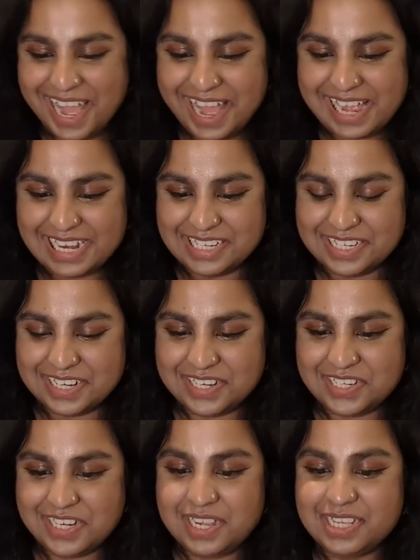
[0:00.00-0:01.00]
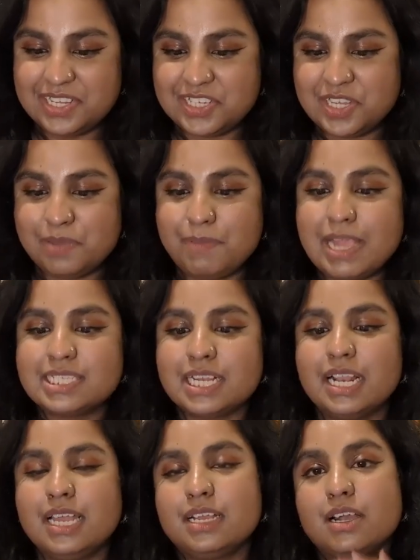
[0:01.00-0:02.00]
And she
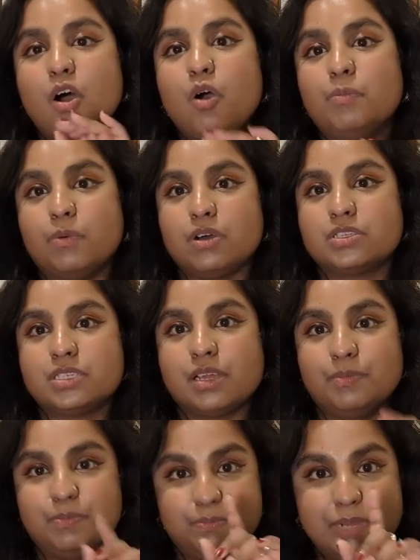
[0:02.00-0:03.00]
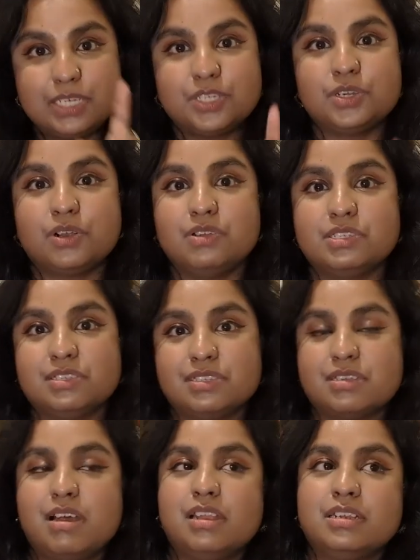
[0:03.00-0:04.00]
basically girl bossed a bit too close to the
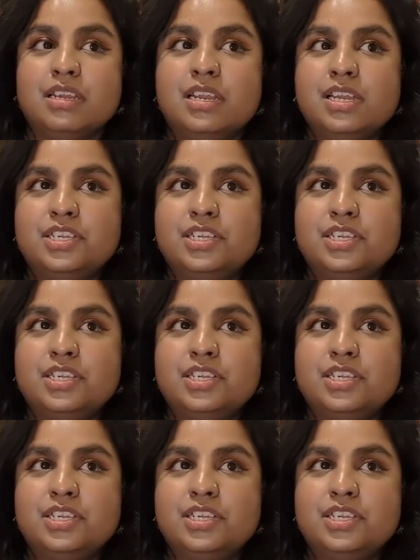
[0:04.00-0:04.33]
sun.